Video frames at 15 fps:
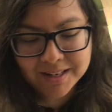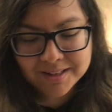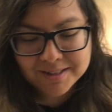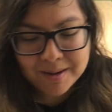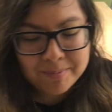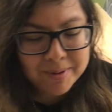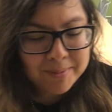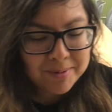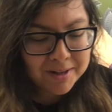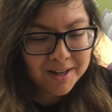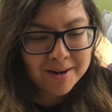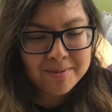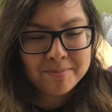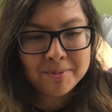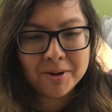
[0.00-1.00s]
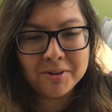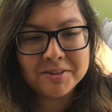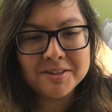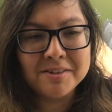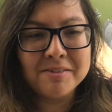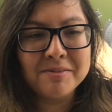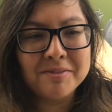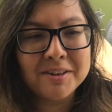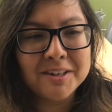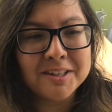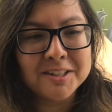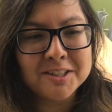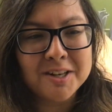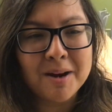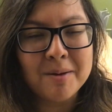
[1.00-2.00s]
Some people are impulsive
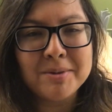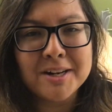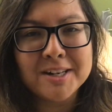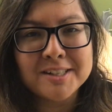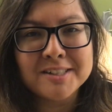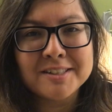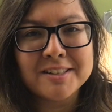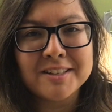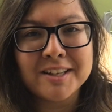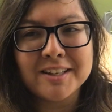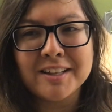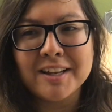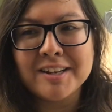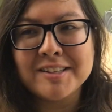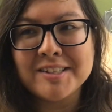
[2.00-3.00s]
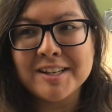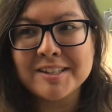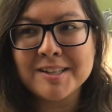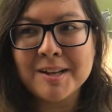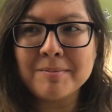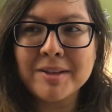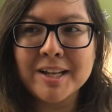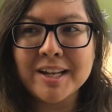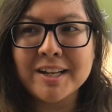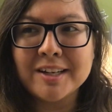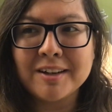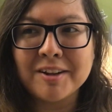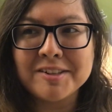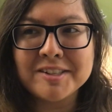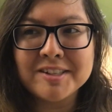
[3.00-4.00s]
shoppers. Like, they see
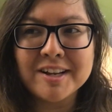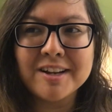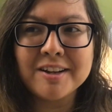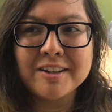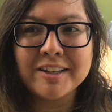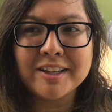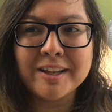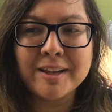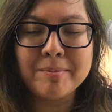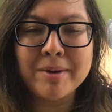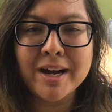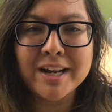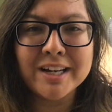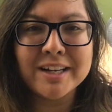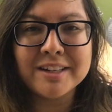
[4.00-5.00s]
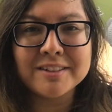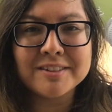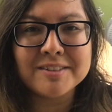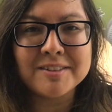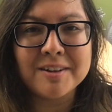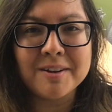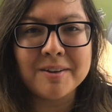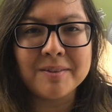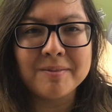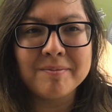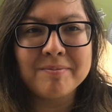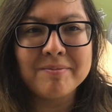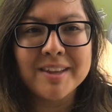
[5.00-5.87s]
something on sale and they buy it. So